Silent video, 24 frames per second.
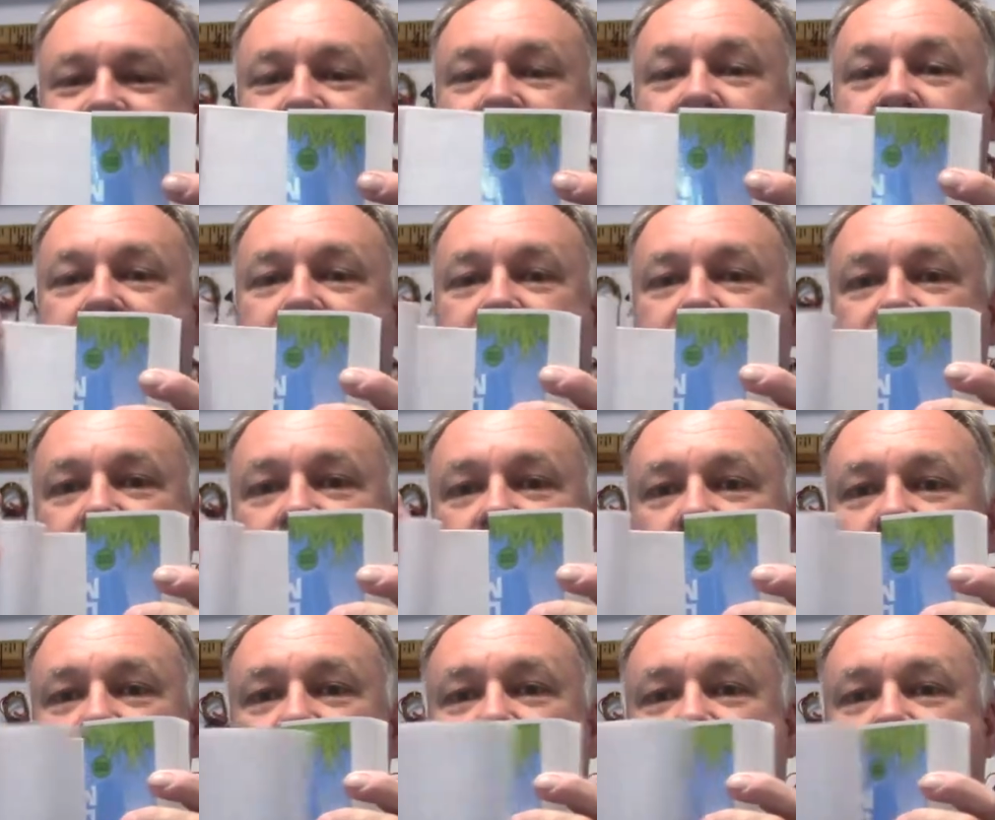and
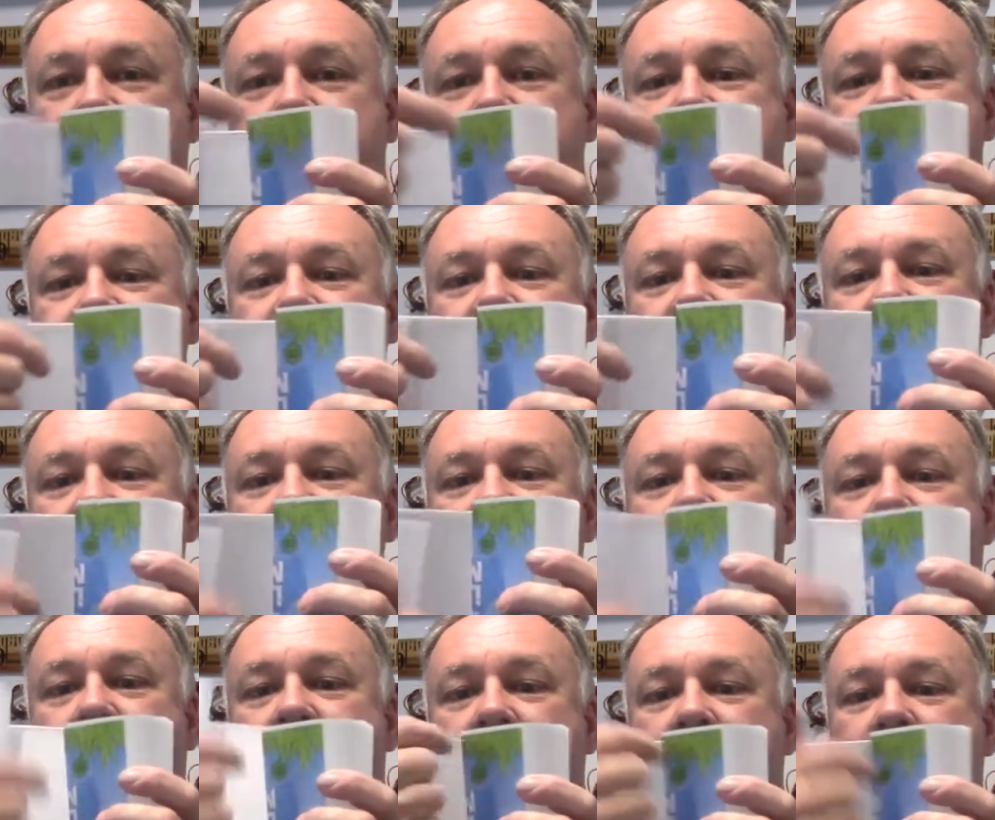I've cut a
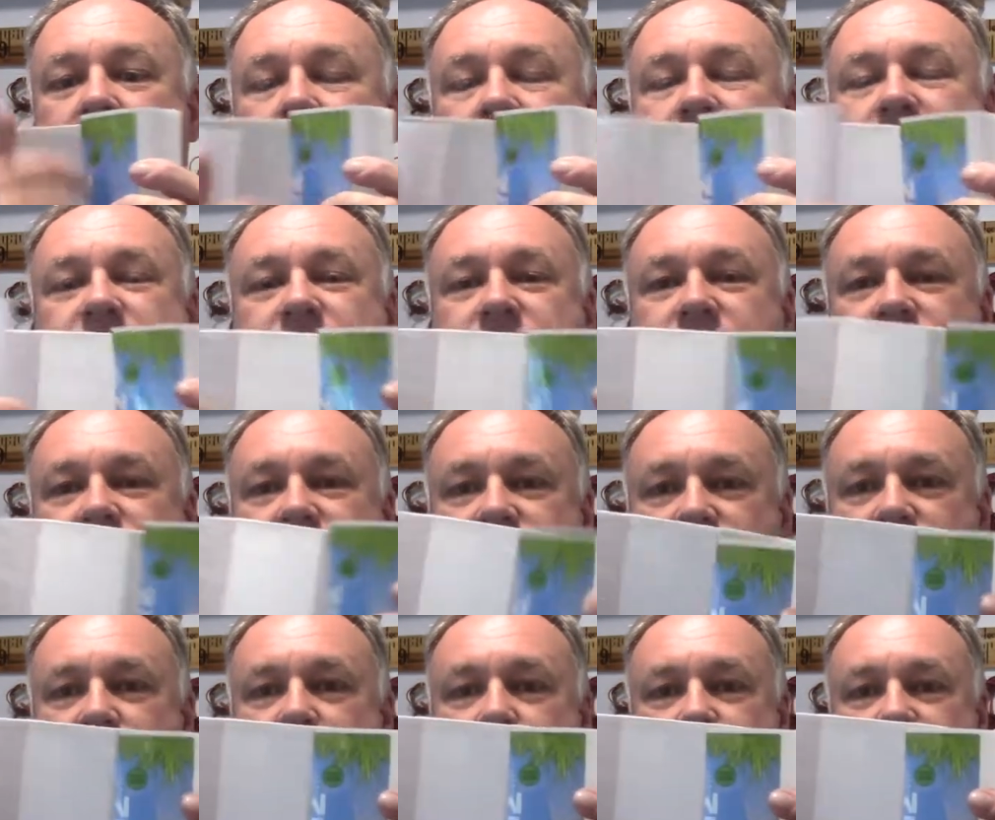section out, just a
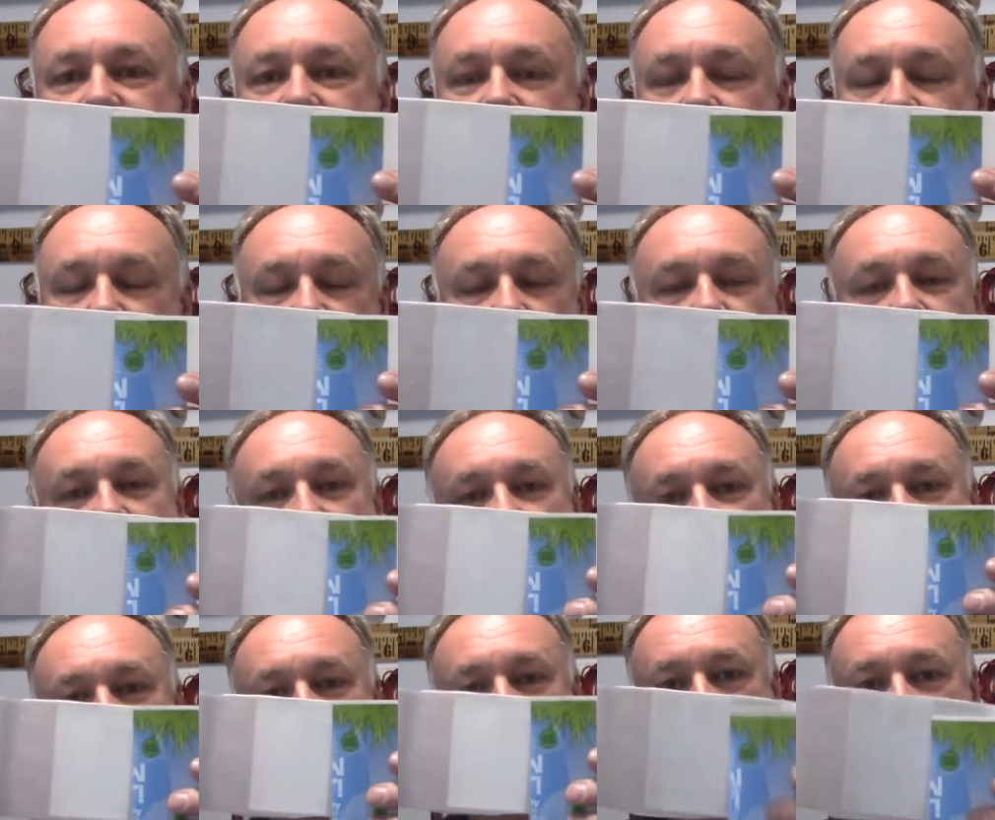strip, so that I
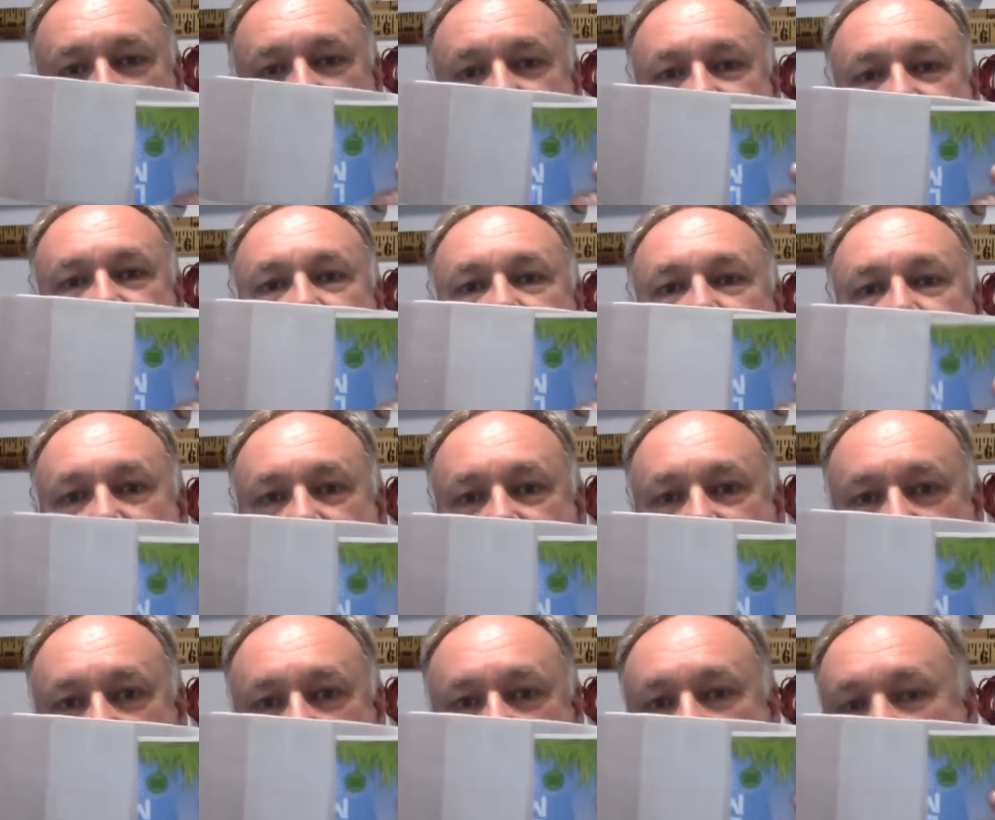have the plastic
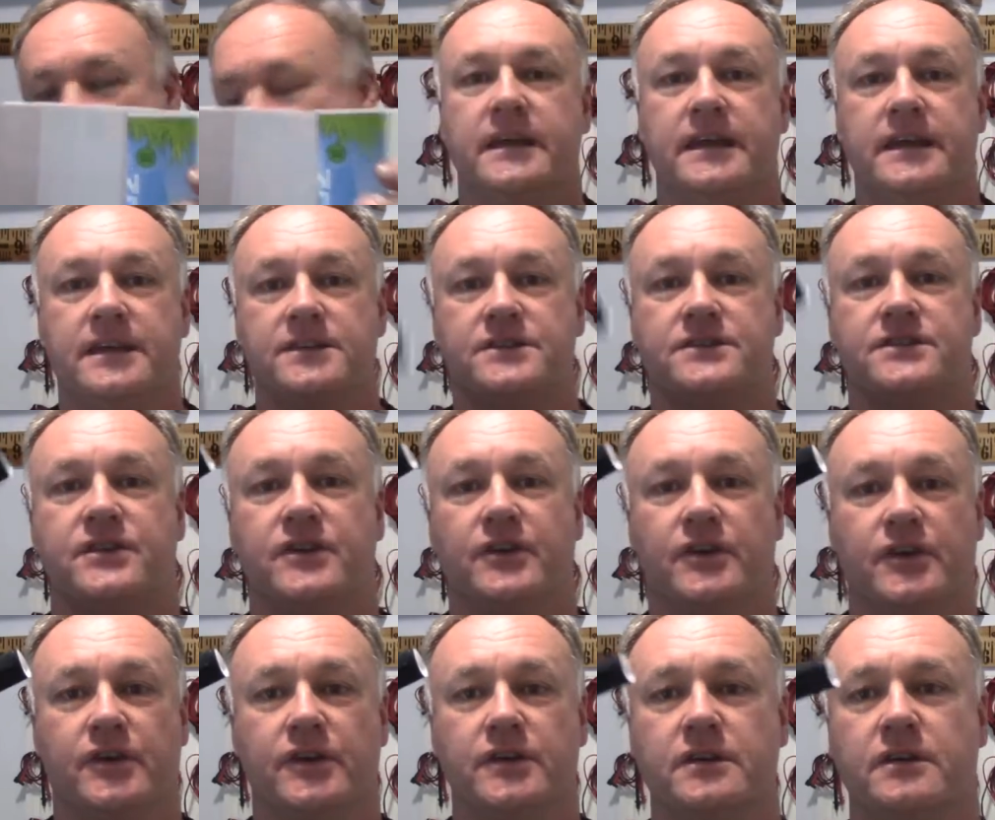itself. In
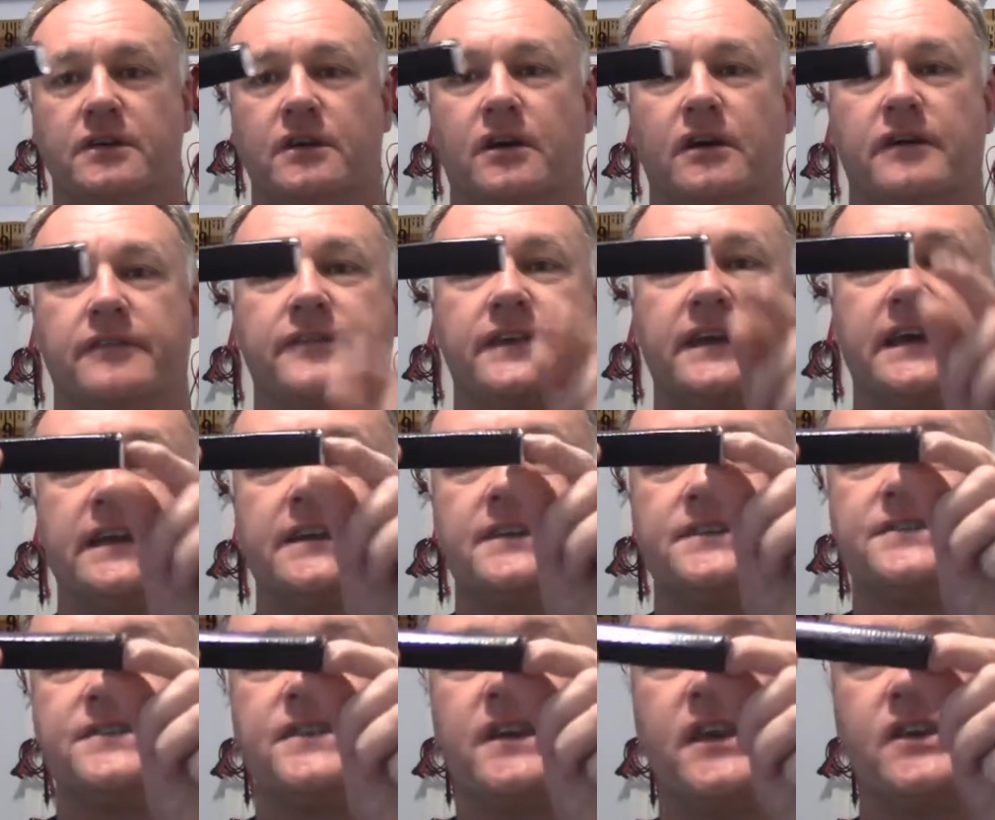turn, I've cut
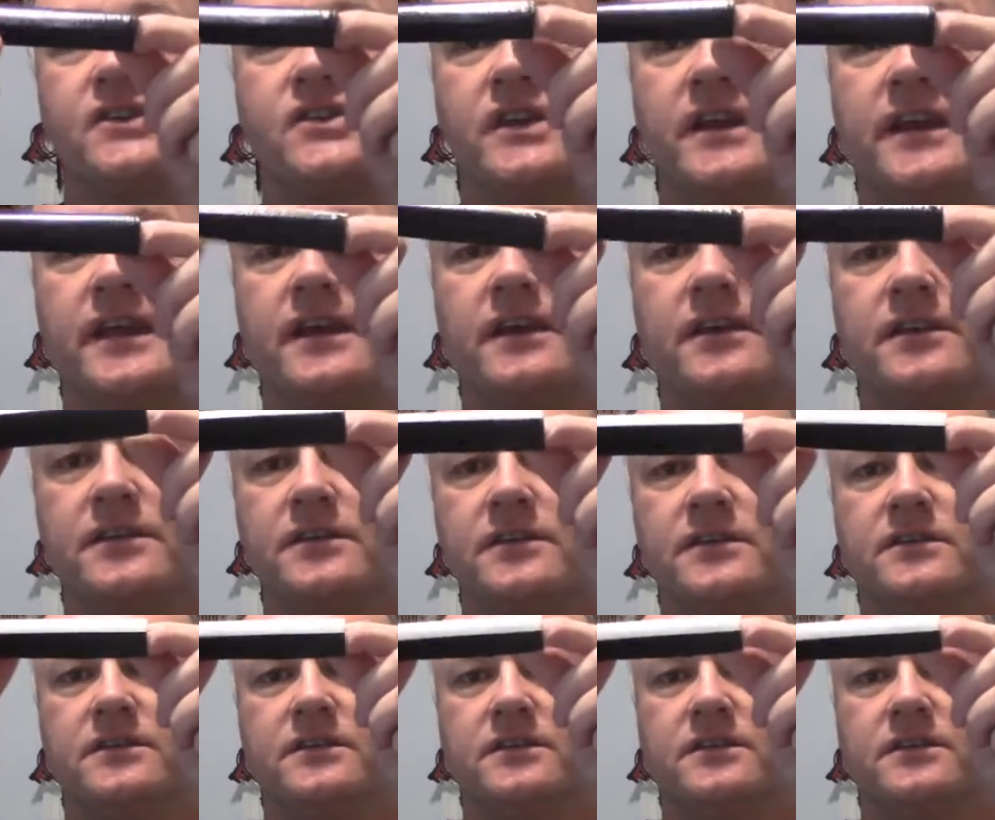a section out